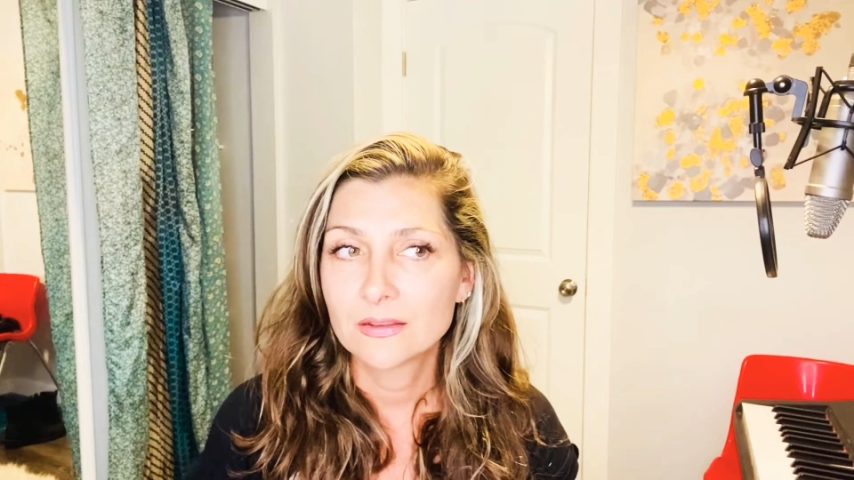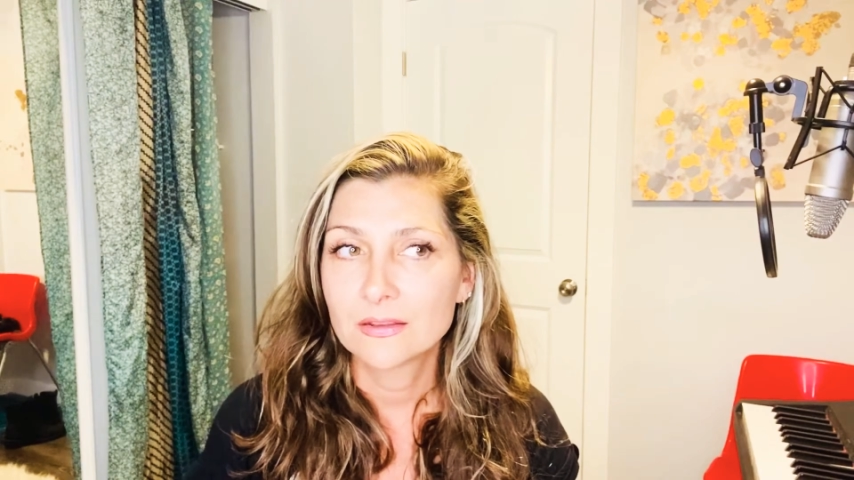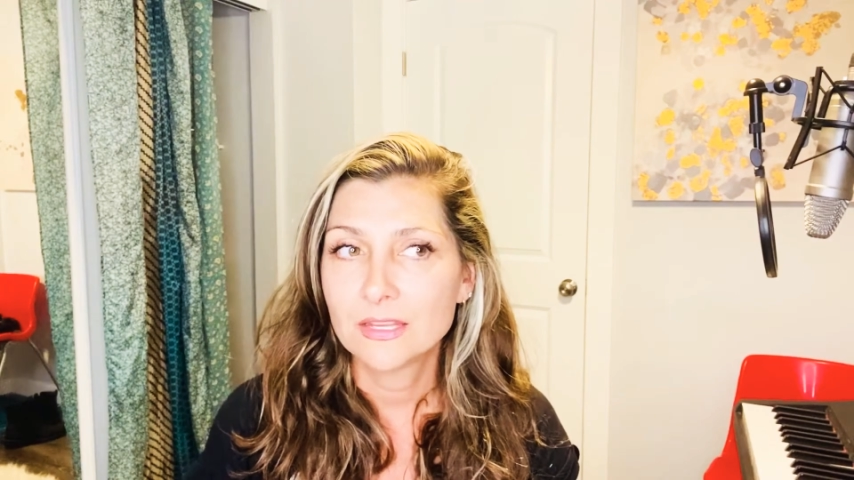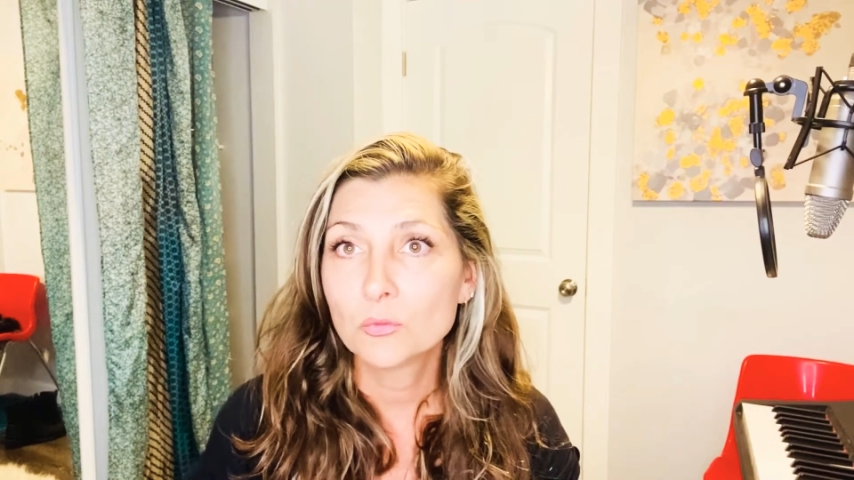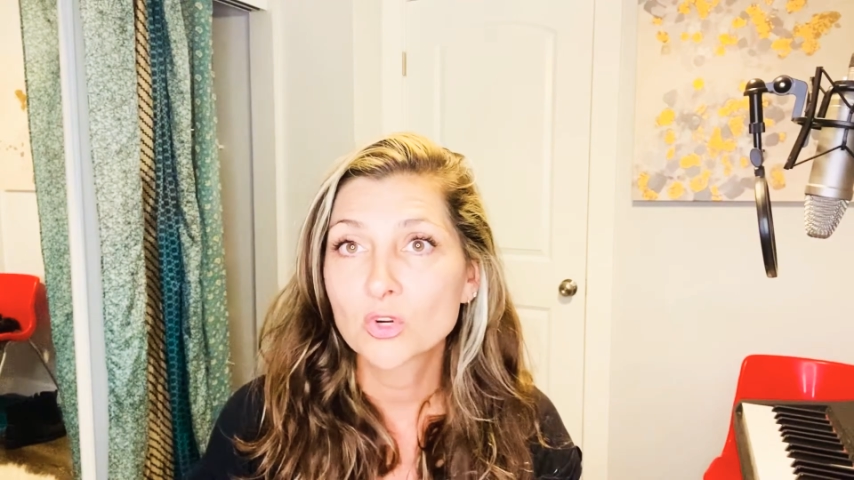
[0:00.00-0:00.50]

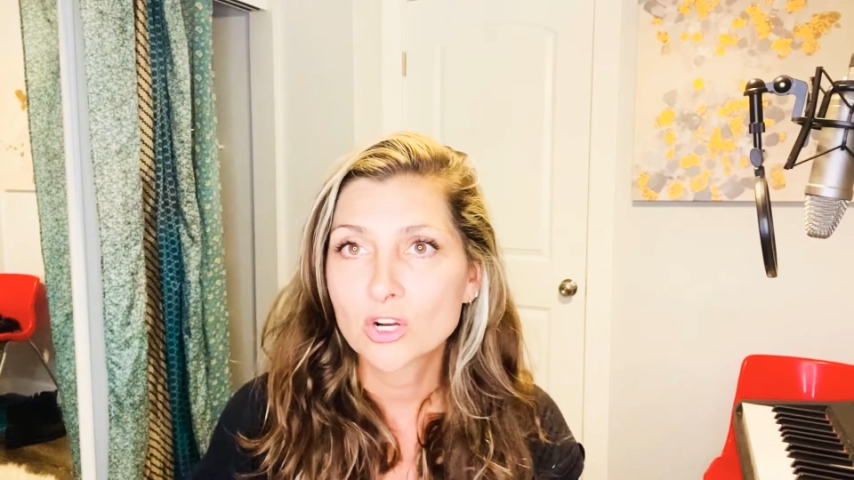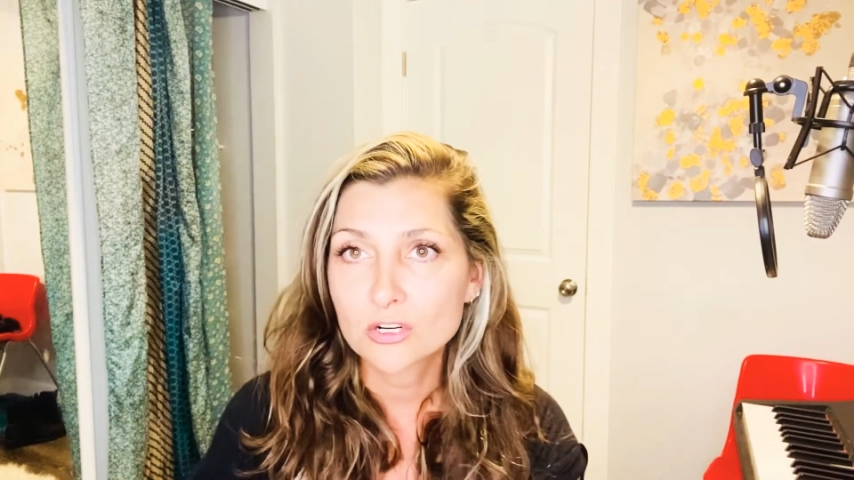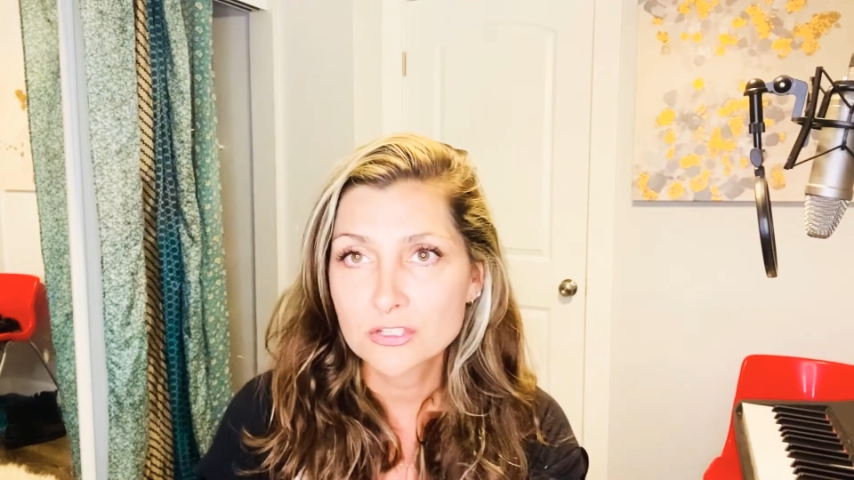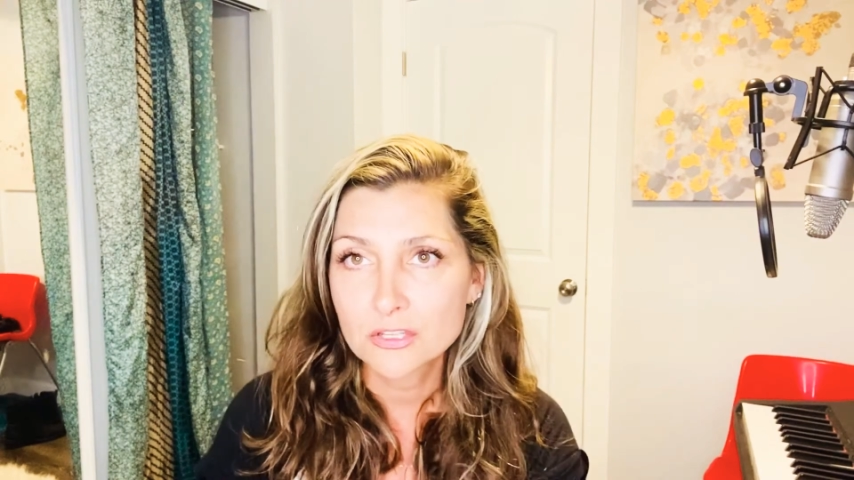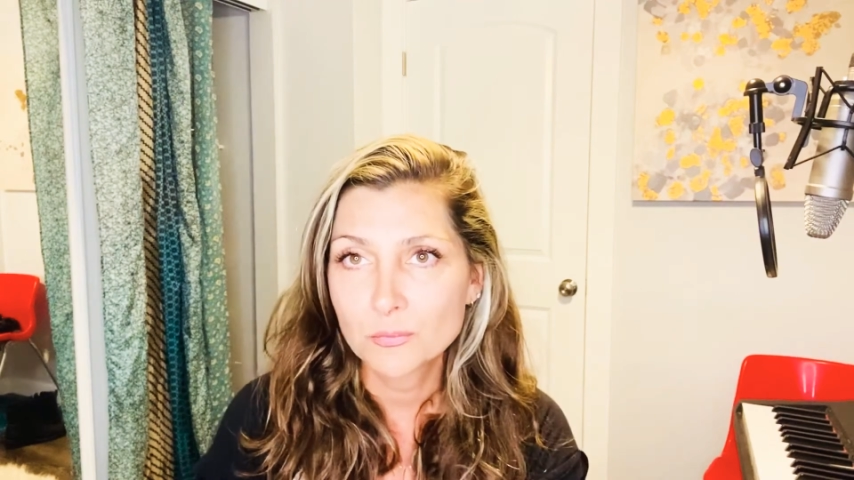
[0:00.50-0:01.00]
in
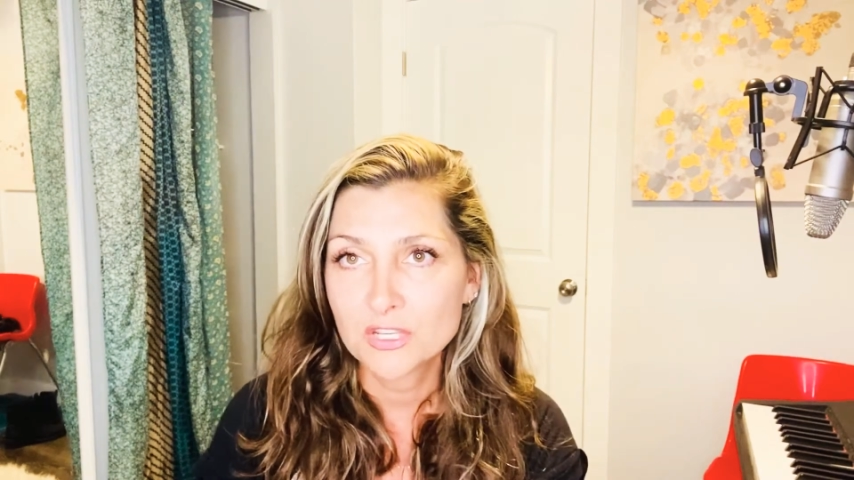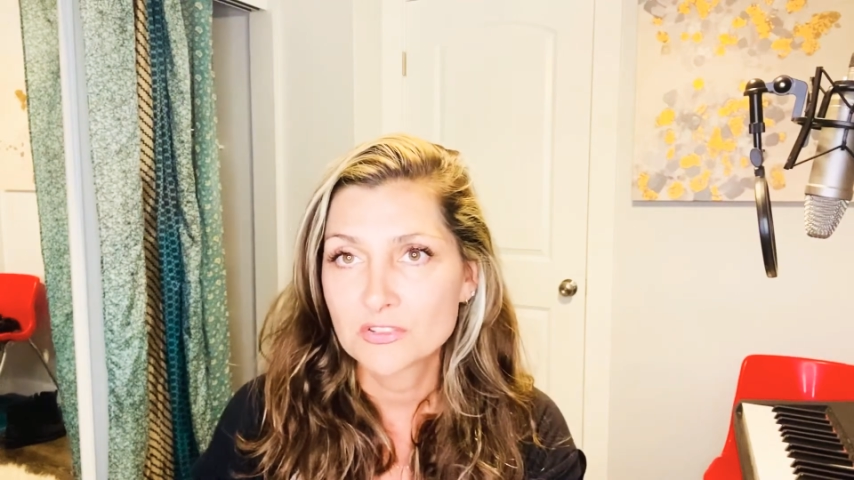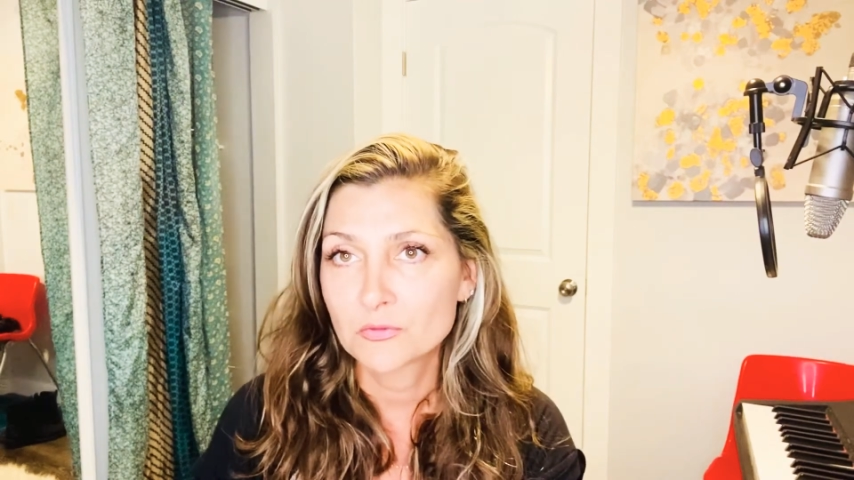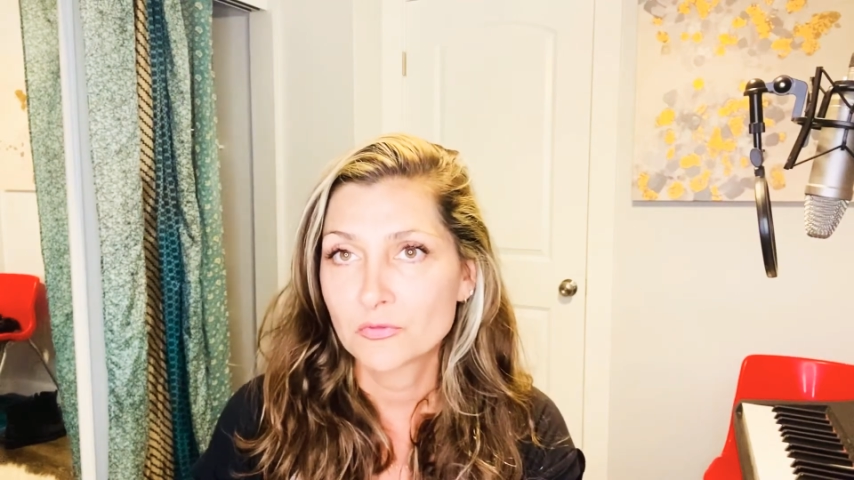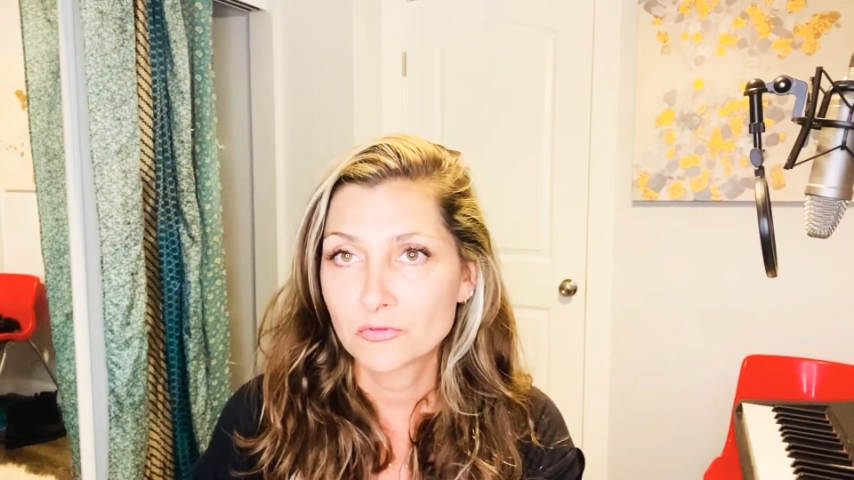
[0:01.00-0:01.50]
regards to the
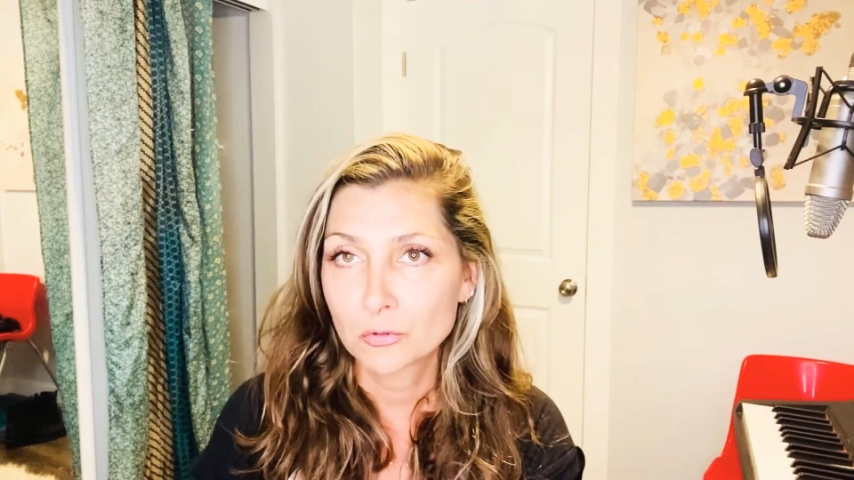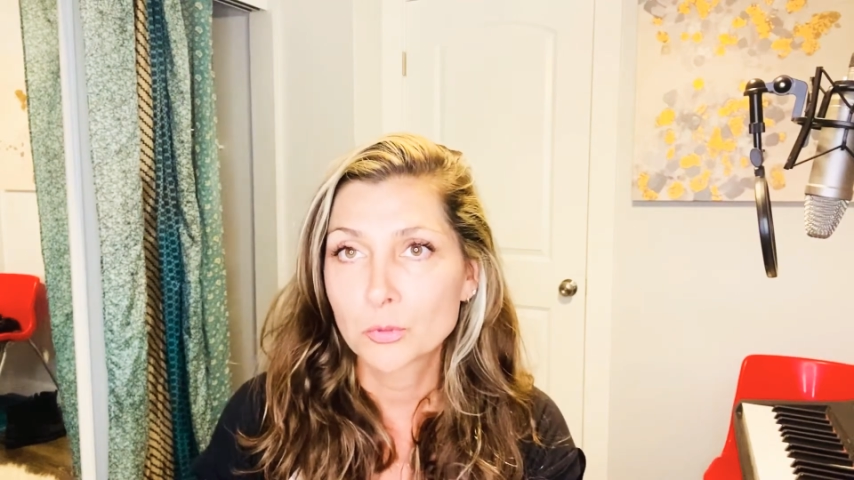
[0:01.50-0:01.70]
peaceful